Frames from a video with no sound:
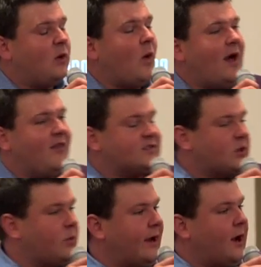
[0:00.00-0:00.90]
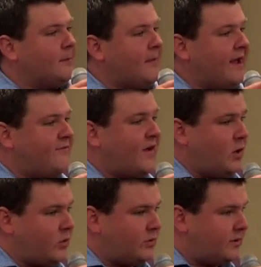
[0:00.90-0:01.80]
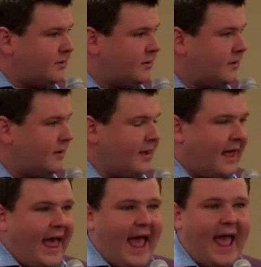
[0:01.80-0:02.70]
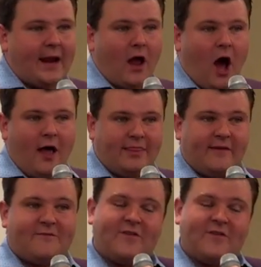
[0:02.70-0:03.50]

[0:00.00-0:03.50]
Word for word: meanwhile there's a ring on my phone. And on the